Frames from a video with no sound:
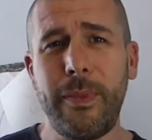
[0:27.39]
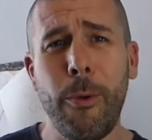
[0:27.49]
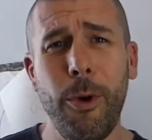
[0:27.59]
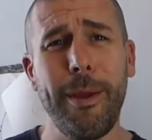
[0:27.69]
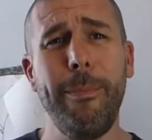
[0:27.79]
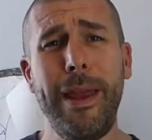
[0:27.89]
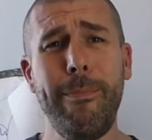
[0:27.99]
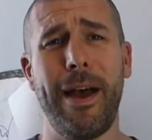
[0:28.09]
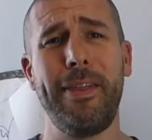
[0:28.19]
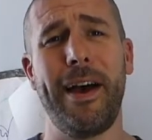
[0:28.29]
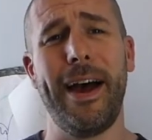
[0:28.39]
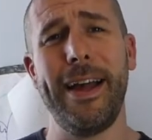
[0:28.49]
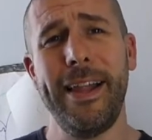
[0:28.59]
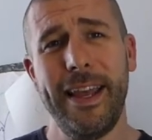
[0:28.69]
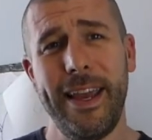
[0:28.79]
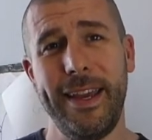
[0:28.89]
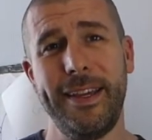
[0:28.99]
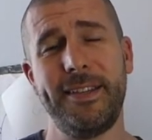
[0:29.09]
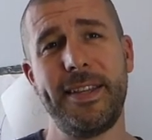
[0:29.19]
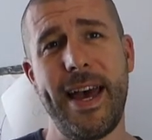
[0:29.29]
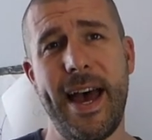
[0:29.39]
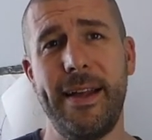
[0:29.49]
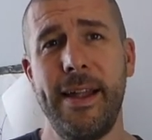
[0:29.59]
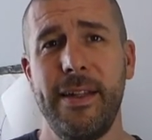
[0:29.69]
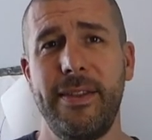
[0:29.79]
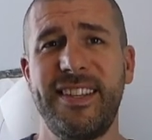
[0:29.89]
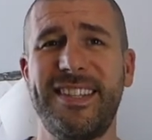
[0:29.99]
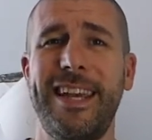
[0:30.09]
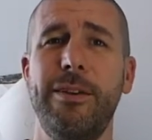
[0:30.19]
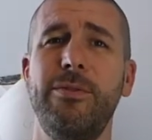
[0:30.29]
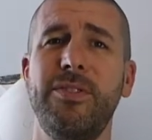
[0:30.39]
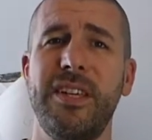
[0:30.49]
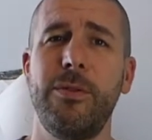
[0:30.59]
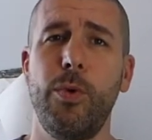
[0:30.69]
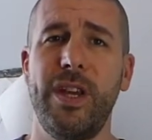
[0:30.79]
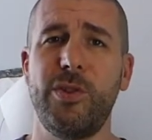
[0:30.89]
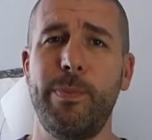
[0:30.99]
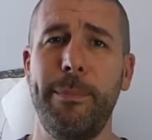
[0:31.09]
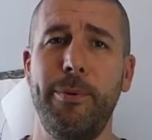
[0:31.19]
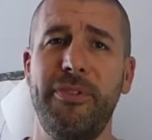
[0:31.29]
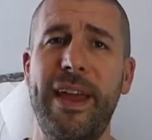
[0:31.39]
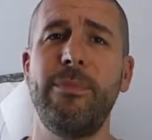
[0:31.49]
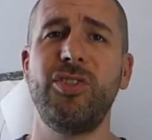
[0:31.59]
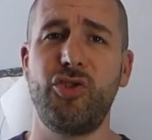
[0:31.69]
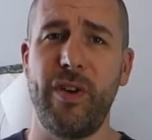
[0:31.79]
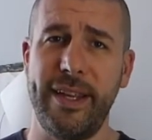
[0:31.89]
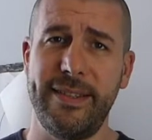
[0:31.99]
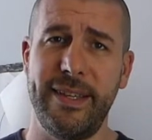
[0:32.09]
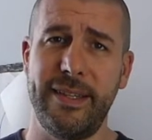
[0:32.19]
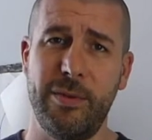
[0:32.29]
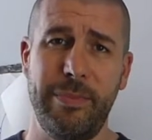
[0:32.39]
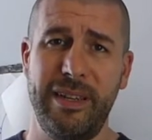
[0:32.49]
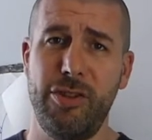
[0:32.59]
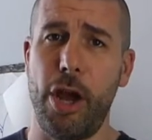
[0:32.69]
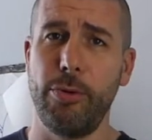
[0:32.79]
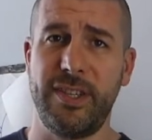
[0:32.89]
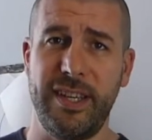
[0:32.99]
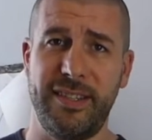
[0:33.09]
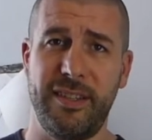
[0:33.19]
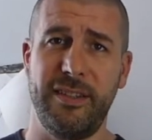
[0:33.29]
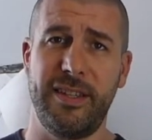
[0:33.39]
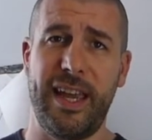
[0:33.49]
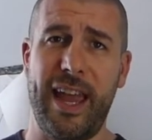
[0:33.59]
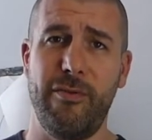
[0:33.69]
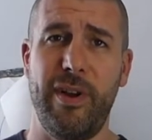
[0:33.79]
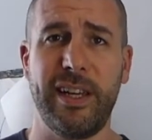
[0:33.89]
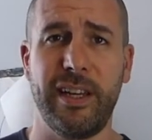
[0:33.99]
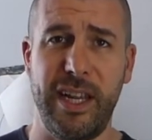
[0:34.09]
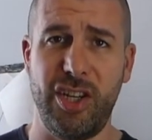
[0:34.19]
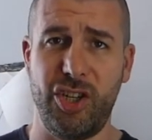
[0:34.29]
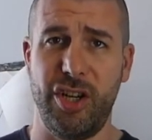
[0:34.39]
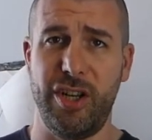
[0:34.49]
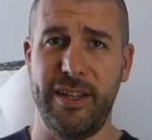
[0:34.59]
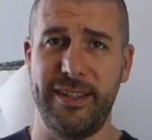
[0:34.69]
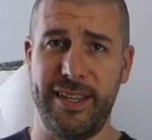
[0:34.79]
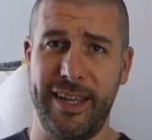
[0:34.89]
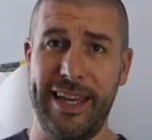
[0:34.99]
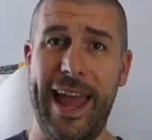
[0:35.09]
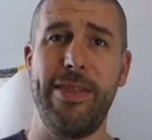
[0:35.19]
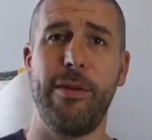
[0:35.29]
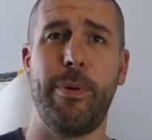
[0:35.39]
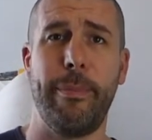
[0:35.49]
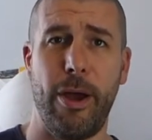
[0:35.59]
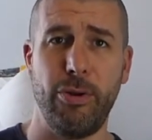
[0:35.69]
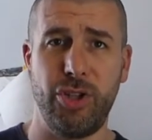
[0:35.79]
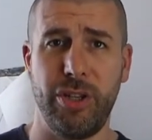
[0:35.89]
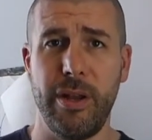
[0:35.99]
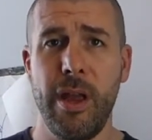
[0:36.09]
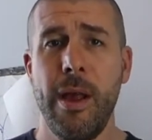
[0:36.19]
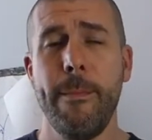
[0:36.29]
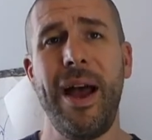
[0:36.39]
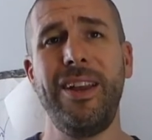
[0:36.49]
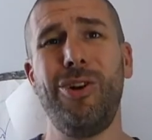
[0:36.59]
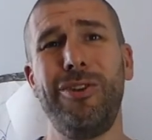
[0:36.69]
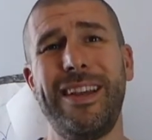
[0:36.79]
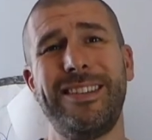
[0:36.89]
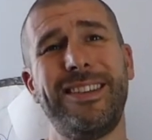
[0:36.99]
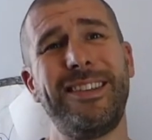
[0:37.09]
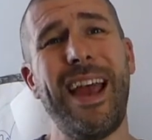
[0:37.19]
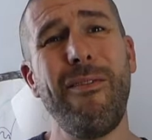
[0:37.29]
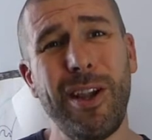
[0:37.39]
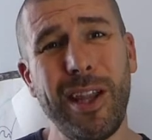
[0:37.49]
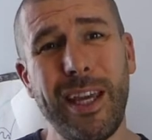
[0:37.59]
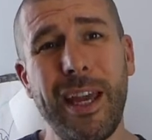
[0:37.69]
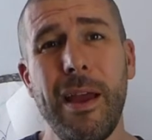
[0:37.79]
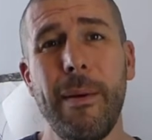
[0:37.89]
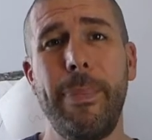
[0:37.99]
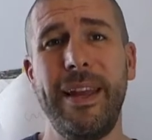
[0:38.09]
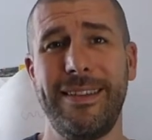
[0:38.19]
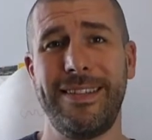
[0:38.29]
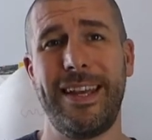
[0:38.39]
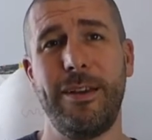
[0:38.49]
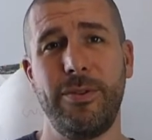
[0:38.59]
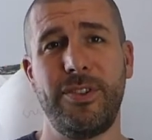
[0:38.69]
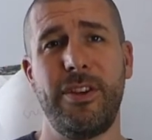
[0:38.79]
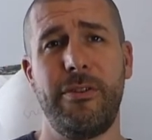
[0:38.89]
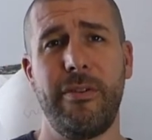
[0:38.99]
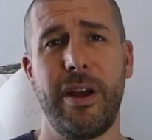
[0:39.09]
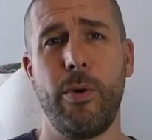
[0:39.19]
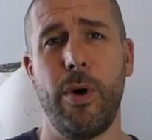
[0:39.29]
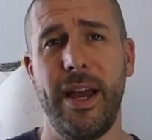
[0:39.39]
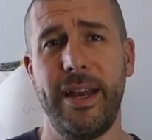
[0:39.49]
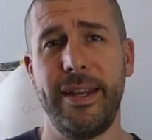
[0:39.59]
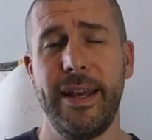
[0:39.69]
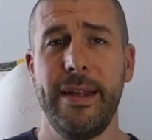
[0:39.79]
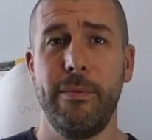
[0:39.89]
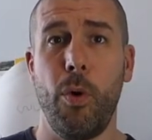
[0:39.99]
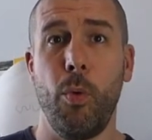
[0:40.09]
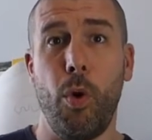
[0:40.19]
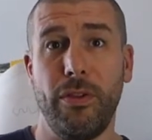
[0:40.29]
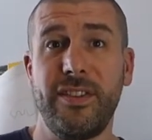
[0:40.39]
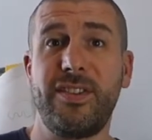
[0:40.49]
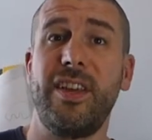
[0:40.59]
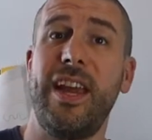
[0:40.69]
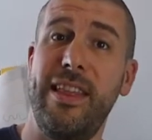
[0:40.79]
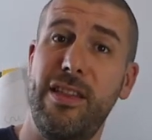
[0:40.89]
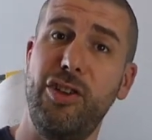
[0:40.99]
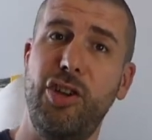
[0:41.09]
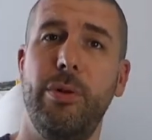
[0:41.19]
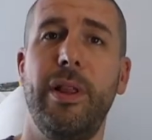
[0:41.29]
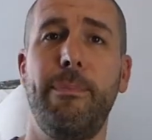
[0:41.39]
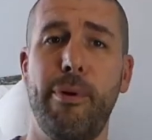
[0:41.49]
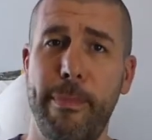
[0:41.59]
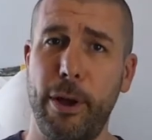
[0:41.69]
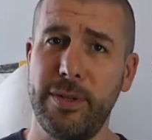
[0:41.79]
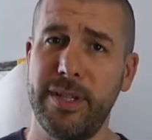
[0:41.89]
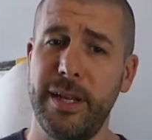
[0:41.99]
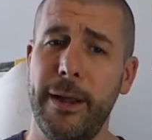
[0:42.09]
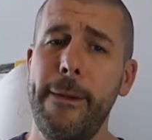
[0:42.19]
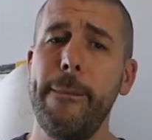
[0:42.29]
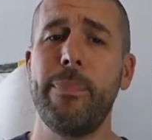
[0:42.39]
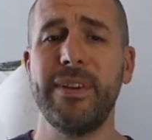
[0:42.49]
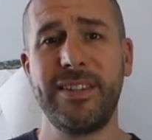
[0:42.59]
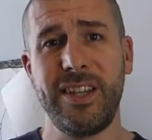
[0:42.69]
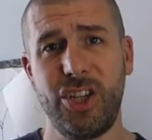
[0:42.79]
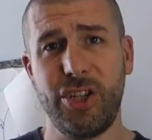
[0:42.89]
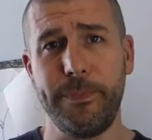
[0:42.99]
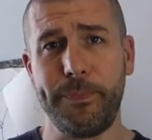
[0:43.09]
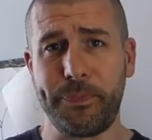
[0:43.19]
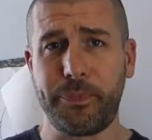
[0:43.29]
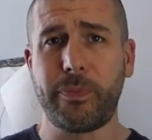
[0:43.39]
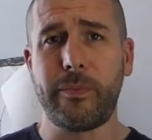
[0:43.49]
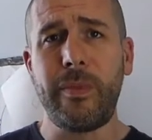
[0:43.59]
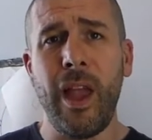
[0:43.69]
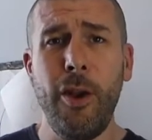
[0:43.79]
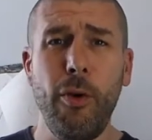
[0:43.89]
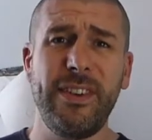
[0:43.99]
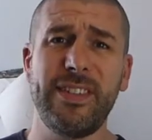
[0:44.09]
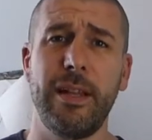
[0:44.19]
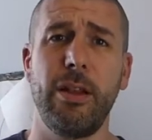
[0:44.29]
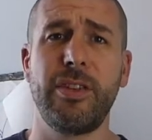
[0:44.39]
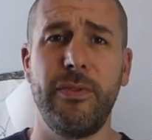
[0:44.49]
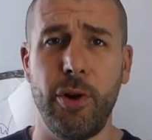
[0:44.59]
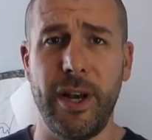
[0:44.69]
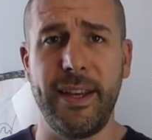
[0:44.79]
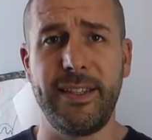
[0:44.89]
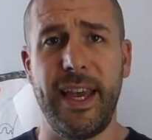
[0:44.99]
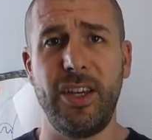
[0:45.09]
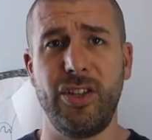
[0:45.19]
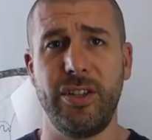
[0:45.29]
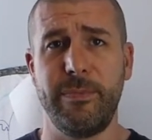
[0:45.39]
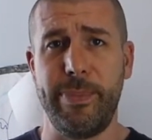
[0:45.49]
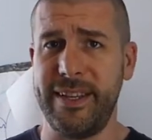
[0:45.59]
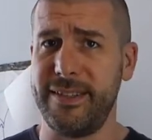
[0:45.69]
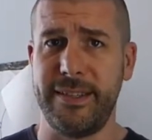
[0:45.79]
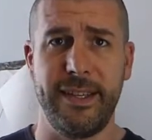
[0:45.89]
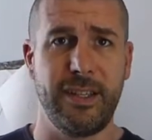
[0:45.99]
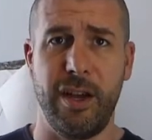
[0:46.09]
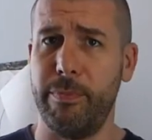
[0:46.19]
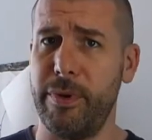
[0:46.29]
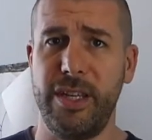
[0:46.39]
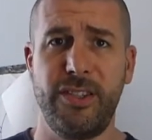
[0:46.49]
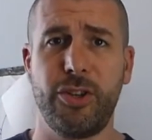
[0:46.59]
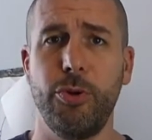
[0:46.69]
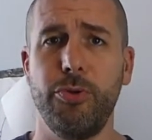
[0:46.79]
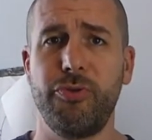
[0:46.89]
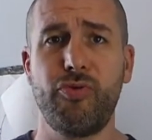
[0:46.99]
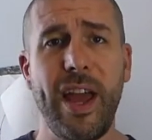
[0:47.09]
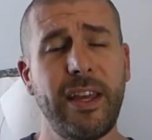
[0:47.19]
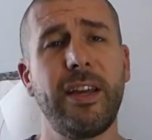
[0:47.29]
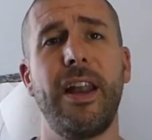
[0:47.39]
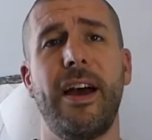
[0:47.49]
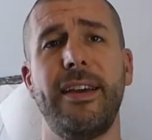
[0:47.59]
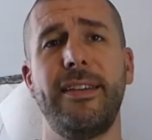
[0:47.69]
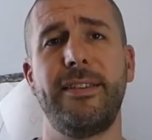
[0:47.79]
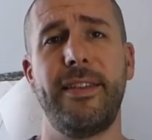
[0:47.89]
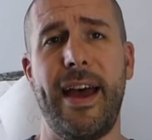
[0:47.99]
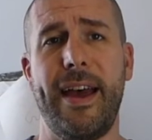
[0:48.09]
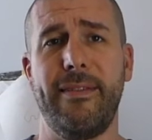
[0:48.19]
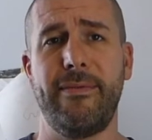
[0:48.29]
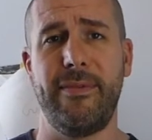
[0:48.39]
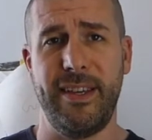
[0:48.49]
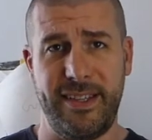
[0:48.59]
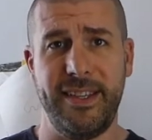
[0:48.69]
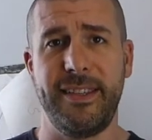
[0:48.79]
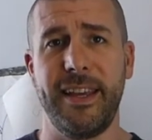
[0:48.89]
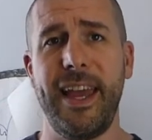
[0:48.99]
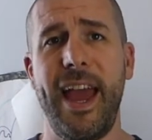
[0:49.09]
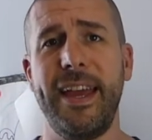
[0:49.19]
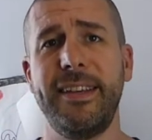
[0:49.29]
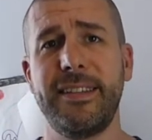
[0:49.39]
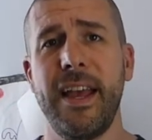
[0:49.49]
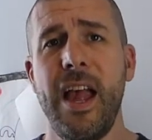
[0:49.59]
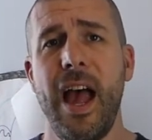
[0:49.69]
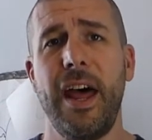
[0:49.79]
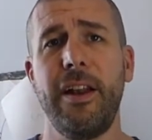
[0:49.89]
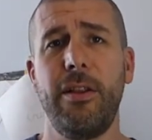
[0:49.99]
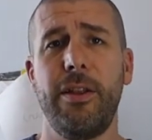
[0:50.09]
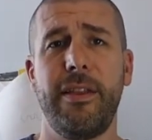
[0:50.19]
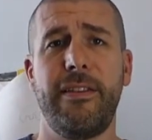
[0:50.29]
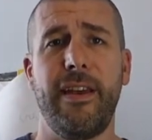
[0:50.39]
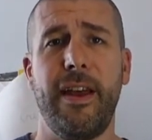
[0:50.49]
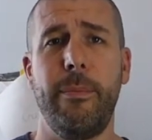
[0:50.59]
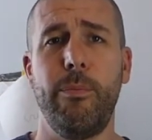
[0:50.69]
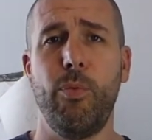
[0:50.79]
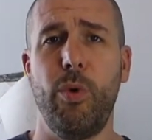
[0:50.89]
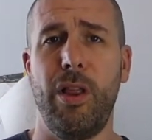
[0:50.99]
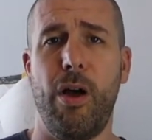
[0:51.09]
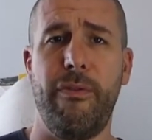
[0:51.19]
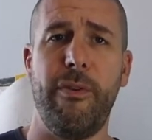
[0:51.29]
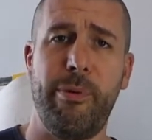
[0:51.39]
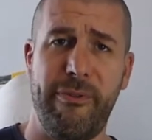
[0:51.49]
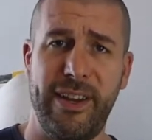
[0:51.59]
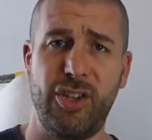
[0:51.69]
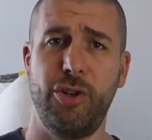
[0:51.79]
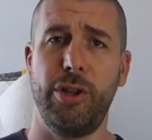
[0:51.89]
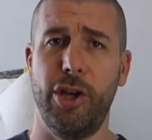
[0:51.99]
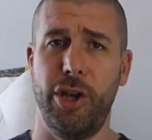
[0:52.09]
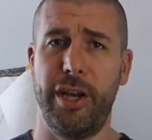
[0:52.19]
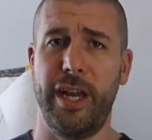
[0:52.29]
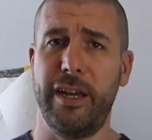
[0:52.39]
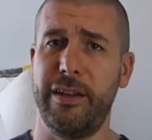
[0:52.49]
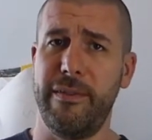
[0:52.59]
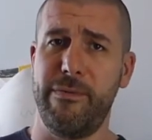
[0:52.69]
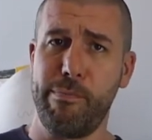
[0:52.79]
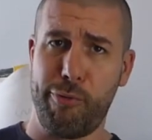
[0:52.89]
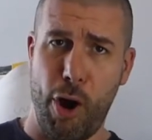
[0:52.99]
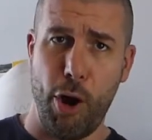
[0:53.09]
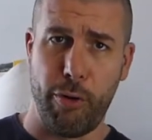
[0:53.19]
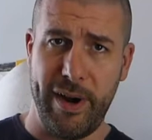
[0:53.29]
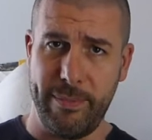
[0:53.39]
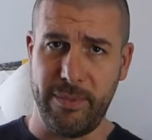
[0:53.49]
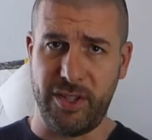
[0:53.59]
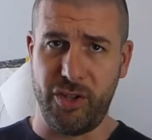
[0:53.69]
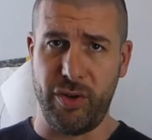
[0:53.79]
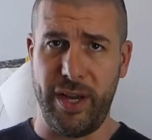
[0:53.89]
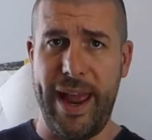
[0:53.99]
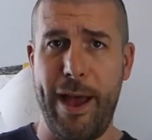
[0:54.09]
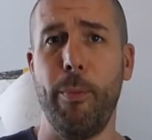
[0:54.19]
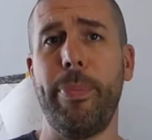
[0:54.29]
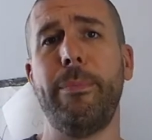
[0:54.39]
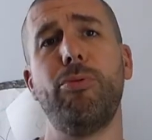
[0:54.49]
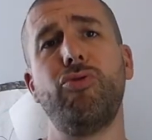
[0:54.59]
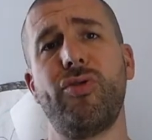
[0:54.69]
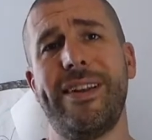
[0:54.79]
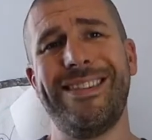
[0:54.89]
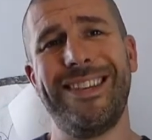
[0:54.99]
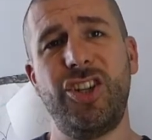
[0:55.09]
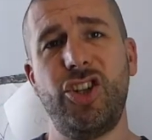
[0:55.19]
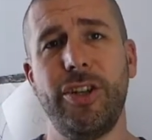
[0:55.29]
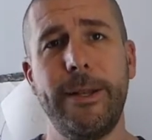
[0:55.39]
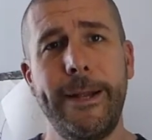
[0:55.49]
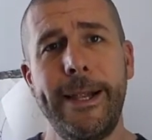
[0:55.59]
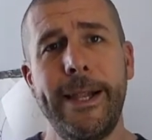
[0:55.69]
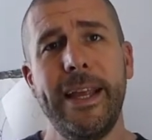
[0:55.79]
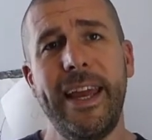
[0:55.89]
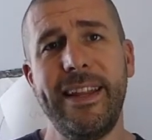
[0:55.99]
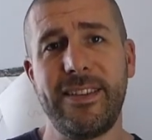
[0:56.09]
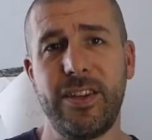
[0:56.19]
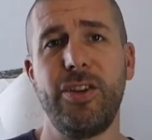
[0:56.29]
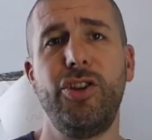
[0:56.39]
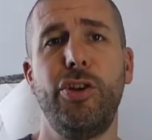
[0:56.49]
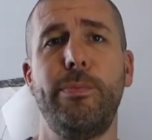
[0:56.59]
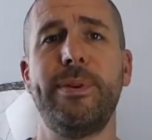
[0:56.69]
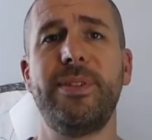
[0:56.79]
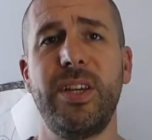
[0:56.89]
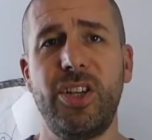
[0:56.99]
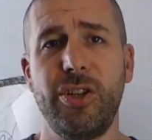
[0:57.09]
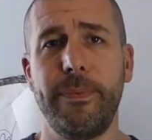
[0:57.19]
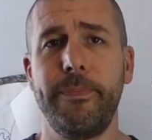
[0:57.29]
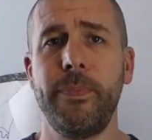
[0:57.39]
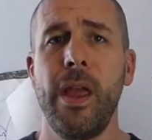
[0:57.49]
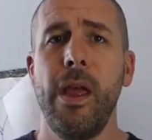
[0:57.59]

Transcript: What they mean by that is that the skills in which people demonstrated to be noticed and to gain recognition and to get the promotion might not necessarily be the skills that are required once in the newly promoted position. And obviously lots of organisations, businesses, companies, schools recognise that this is the case, and a lot of the time will offer professional learning and different programs to try and help people transition into the new position.